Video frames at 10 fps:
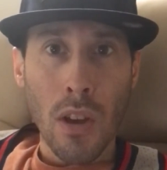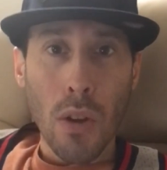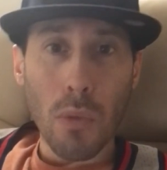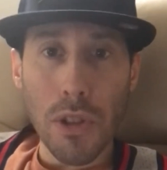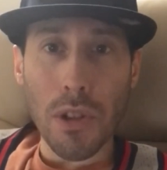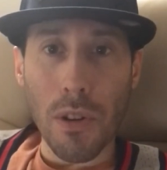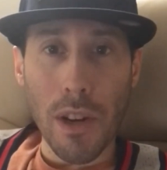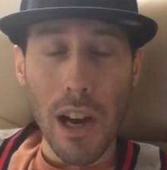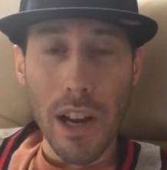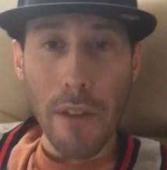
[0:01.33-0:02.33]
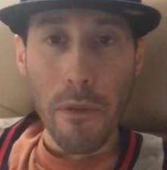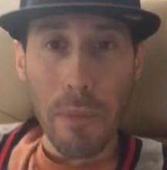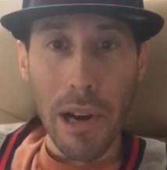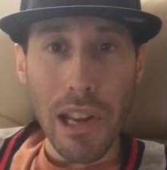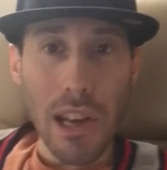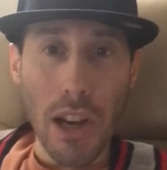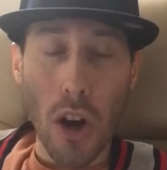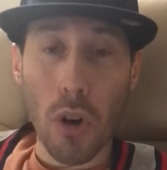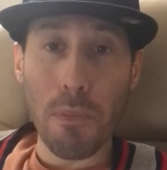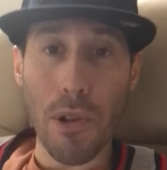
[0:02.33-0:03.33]
What's going on, everybody? And I
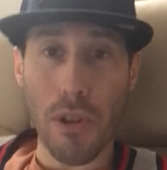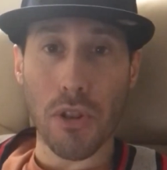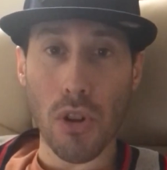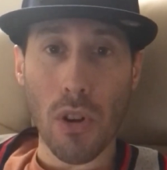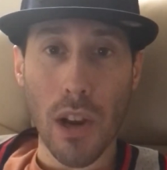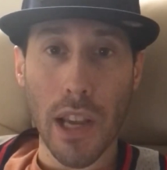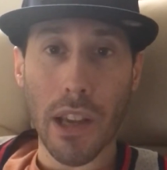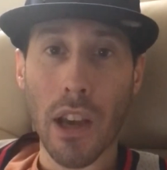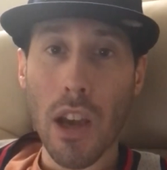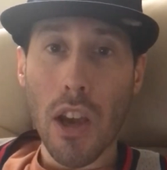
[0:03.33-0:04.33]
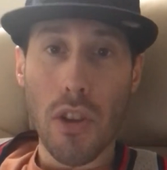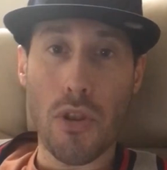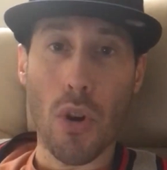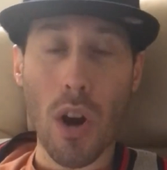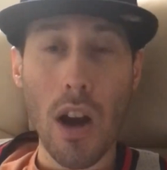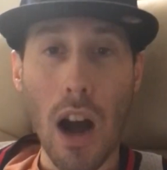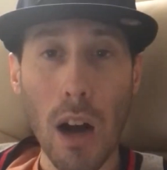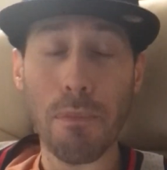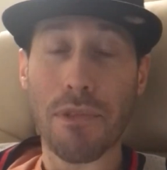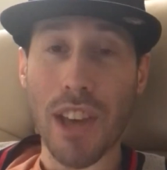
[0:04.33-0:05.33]
hope you're enjoying your
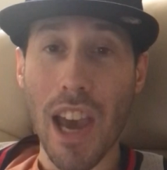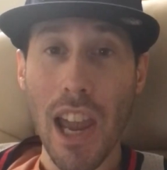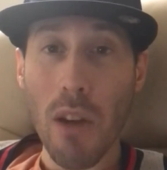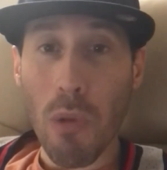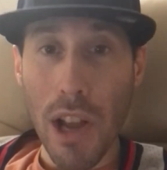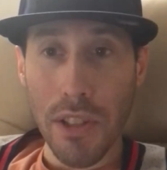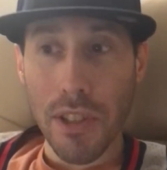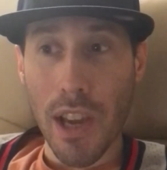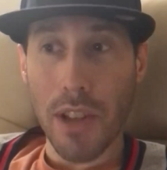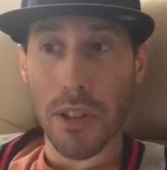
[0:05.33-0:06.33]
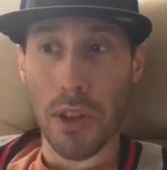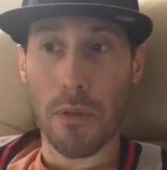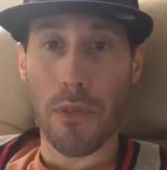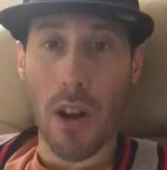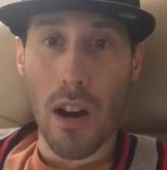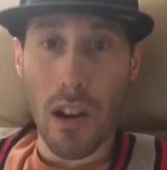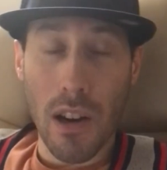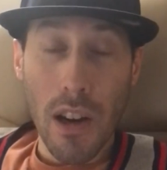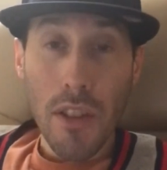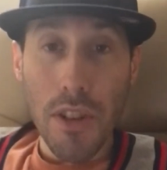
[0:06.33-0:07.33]
hump day Wednesday so far.
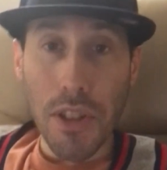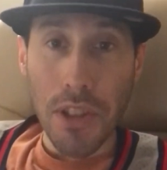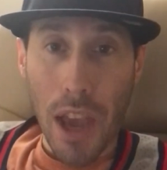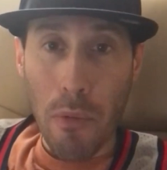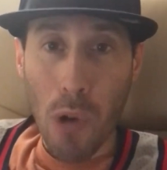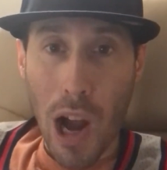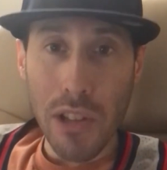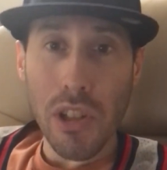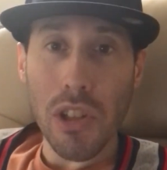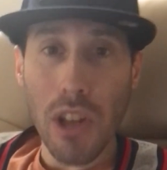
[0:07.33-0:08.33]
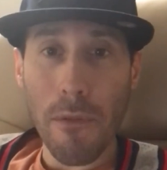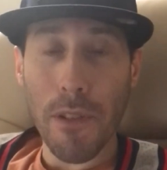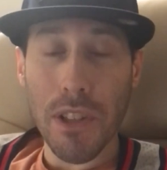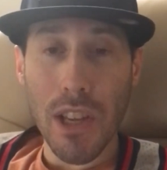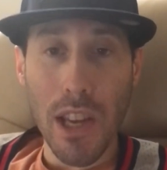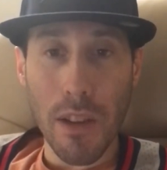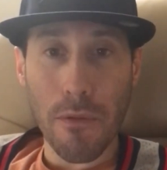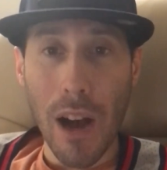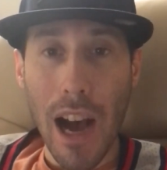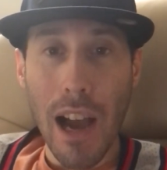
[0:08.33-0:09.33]
This is NYG Jeffy
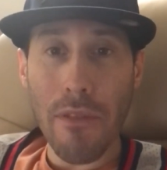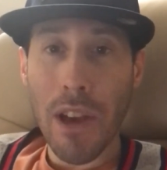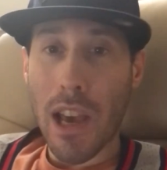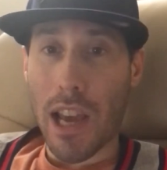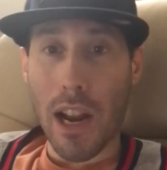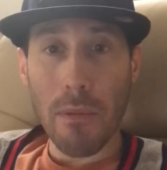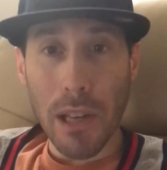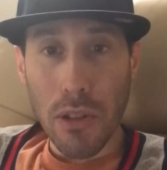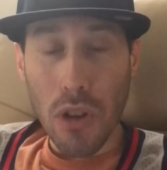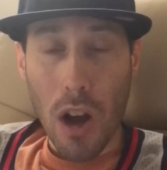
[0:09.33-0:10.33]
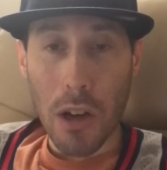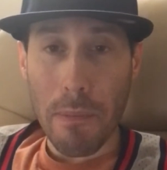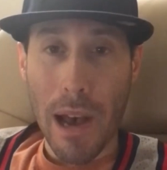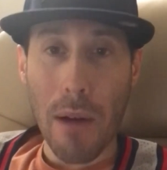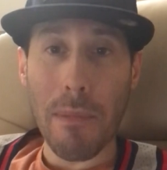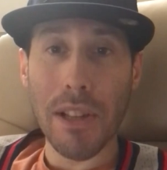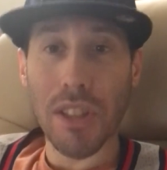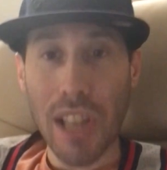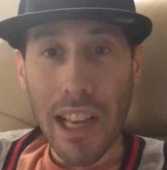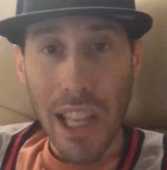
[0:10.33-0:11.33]
T85, and I'm going to talk about my
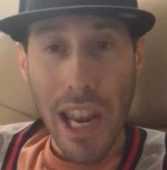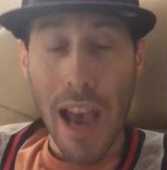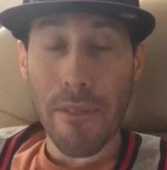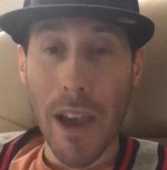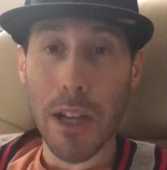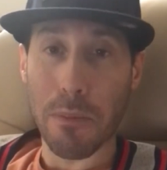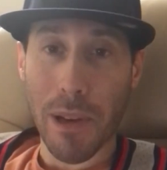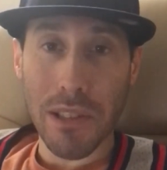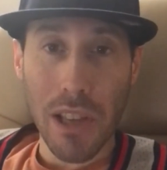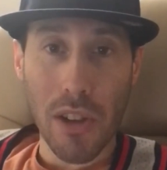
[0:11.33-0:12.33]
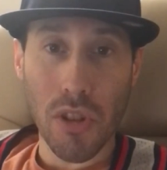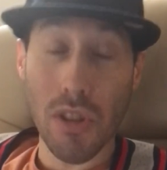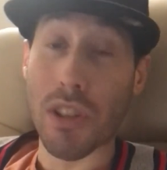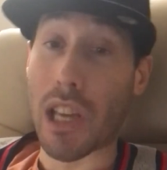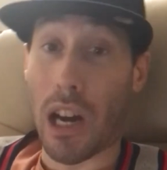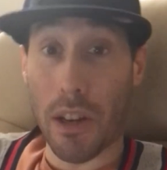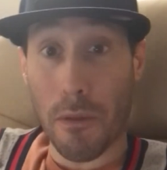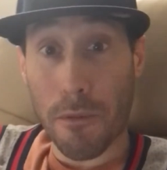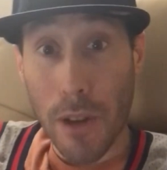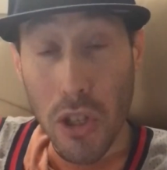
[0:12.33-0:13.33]
second half expectations, the
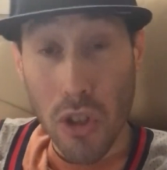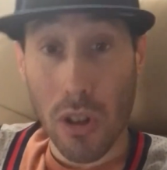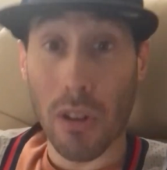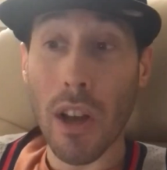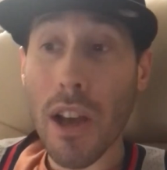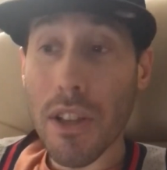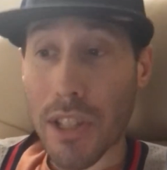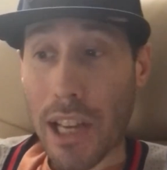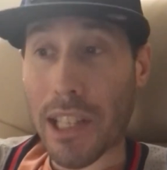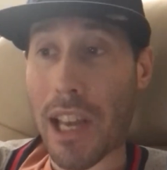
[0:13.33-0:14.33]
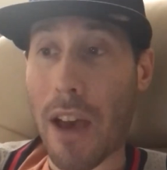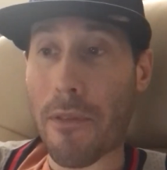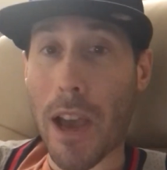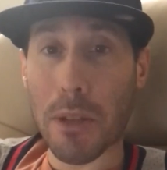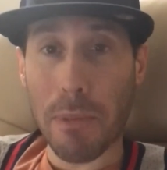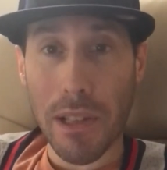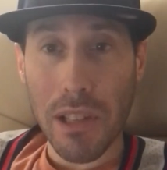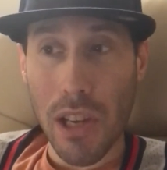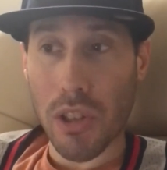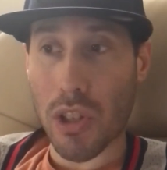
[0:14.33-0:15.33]
unofficial second half
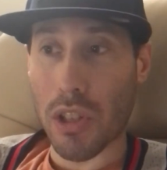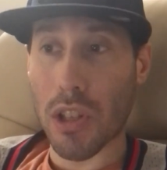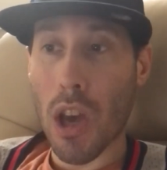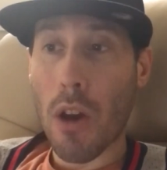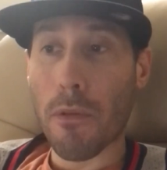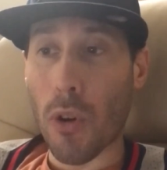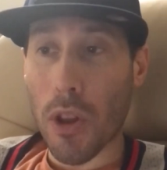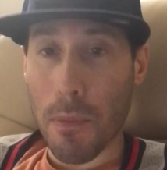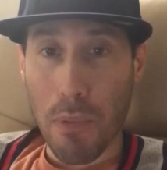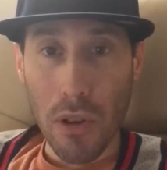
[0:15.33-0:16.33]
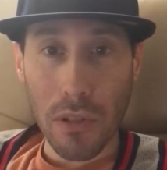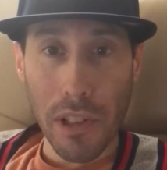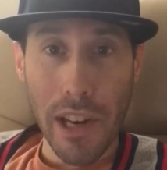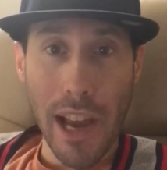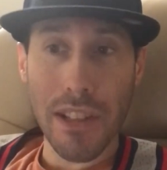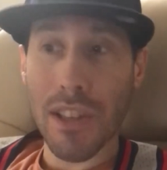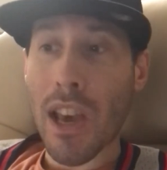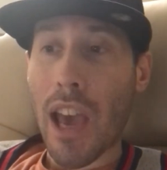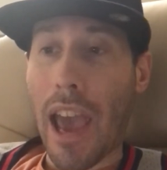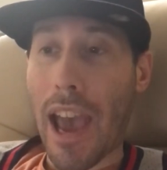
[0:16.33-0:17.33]
expectations for the Brooklyn Nets
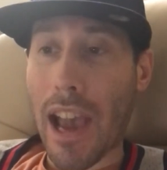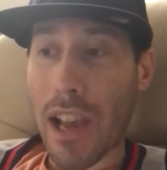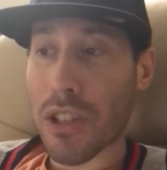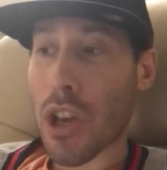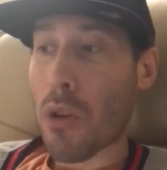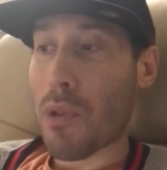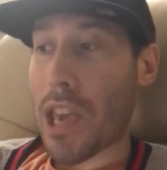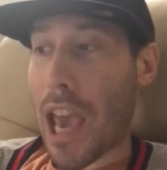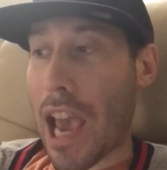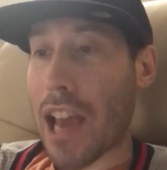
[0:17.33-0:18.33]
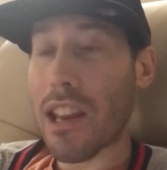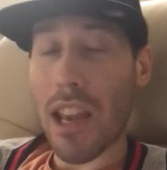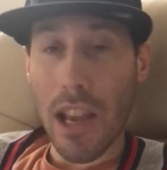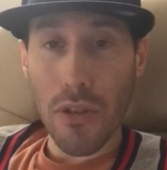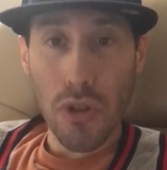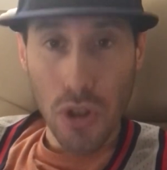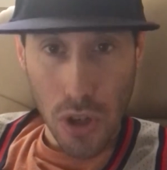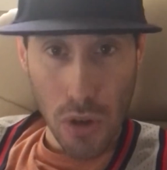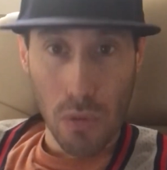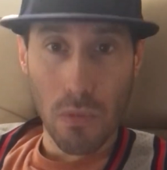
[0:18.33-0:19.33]
as we head
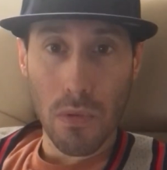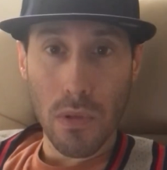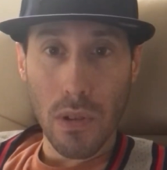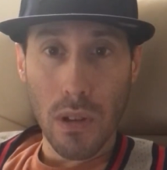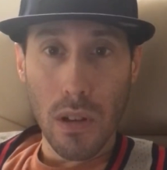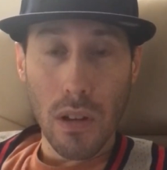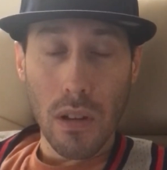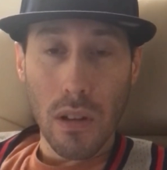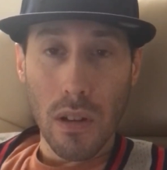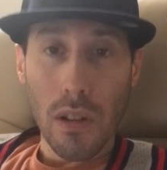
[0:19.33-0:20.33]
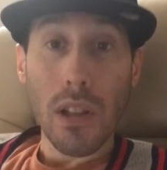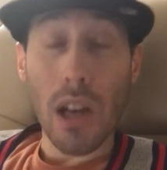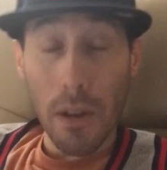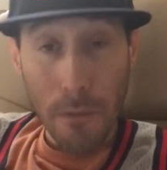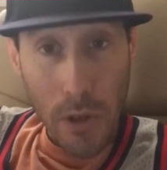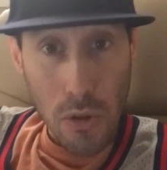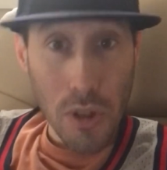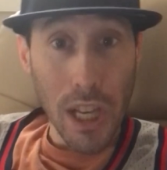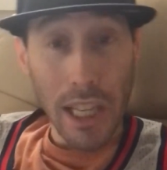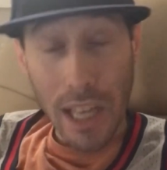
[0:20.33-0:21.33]
into the unofficial
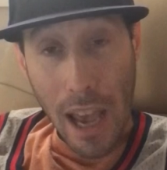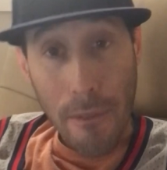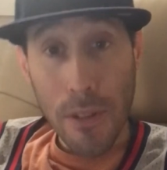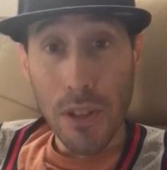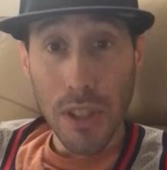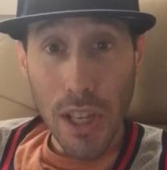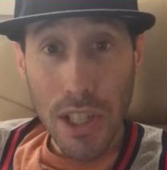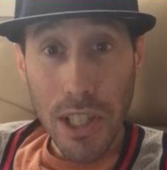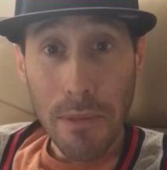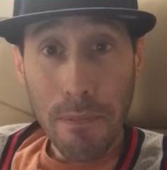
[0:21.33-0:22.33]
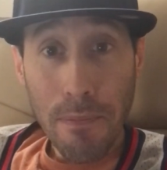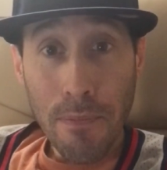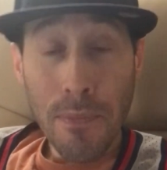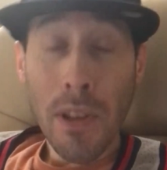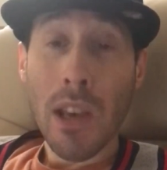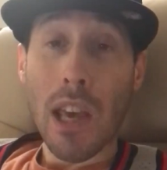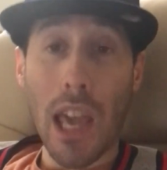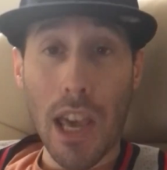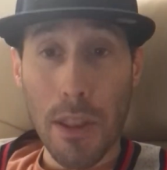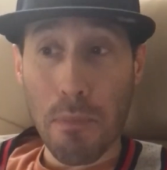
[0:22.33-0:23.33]
second half of the season.
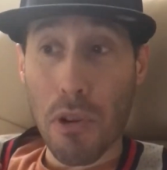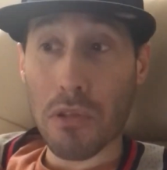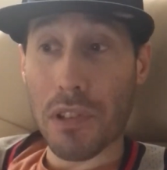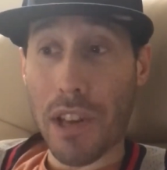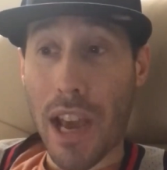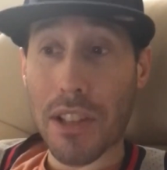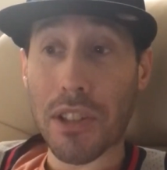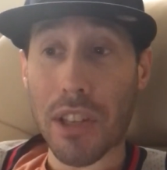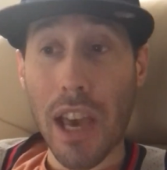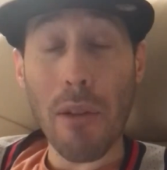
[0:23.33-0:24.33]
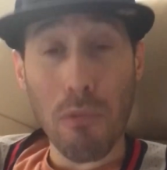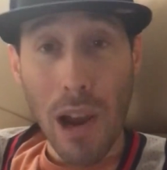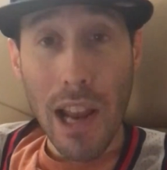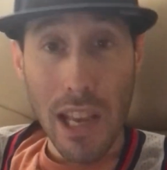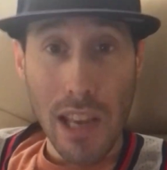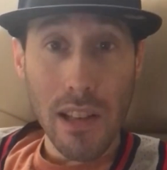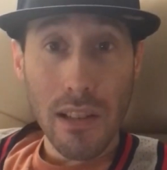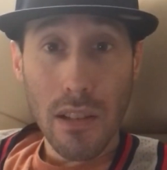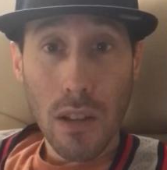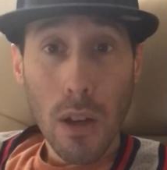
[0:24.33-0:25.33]
And the Brooklyn Nets get ready
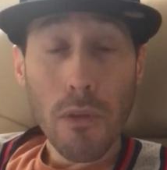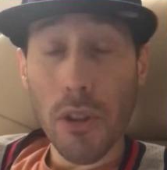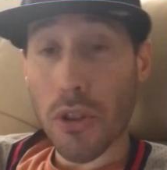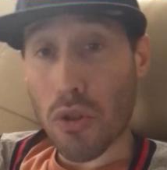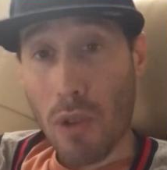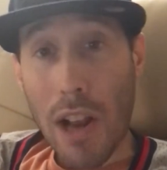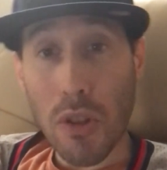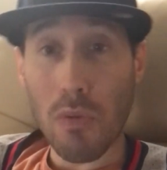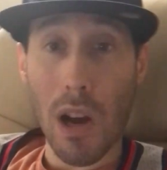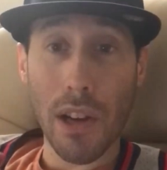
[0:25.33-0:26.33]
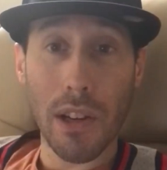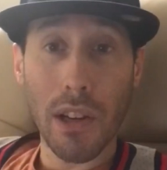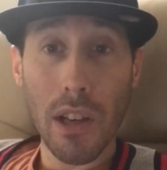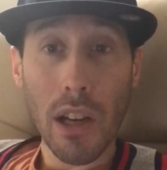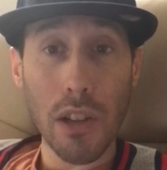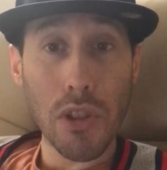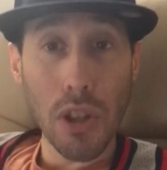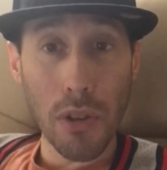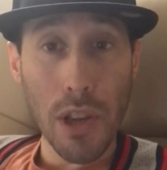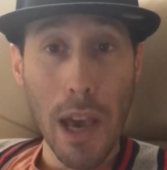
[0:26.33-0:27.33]
for the stretch run
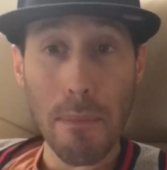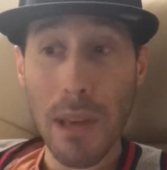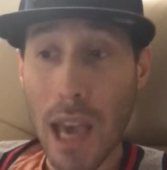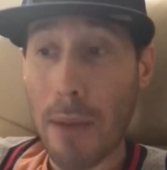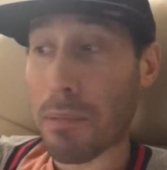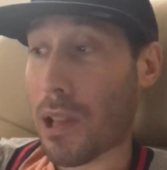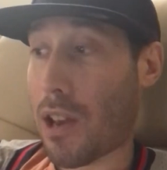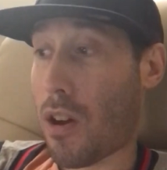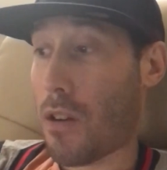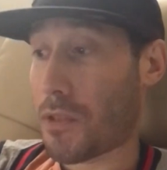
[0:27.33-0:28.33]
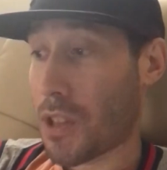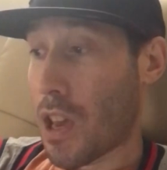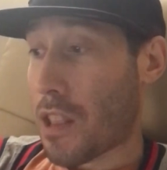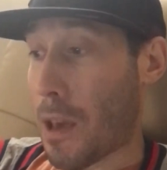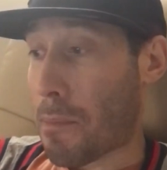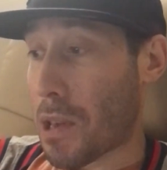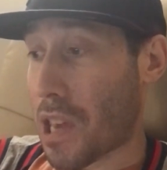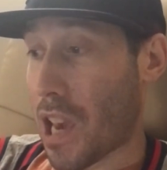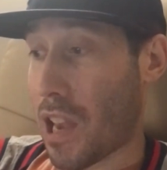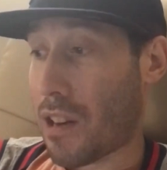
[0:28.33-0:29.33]
until the NBA playoffs that
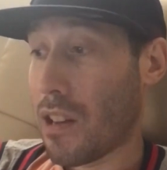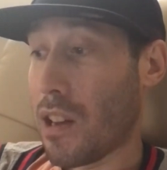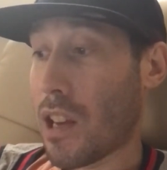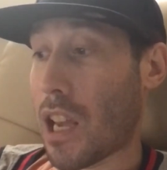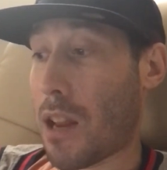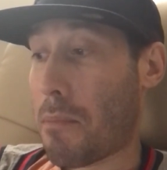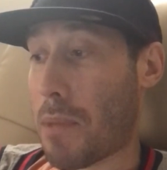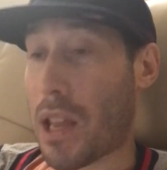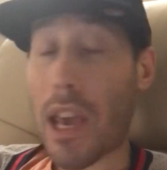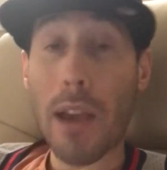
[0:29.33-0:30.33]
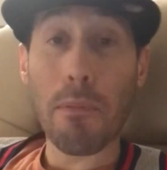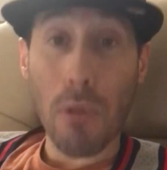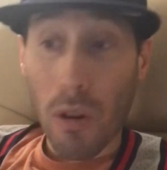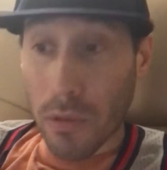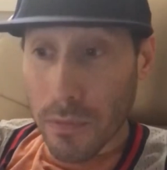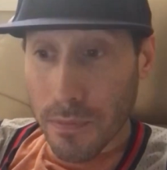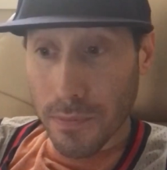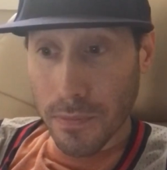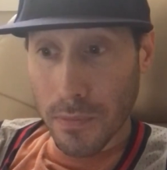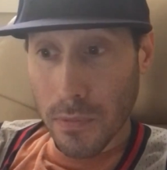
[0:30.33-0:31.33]
begin in mid-April.
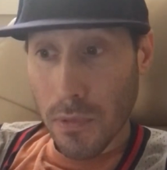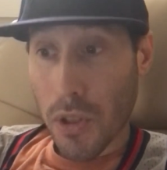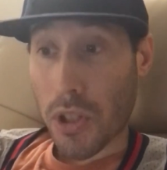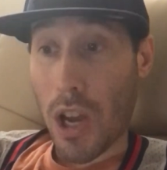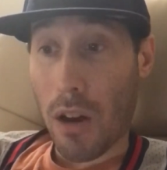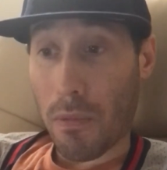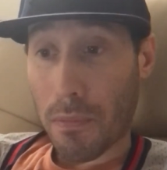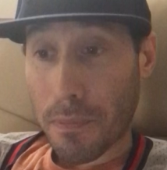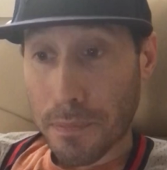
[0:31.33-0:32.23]
So,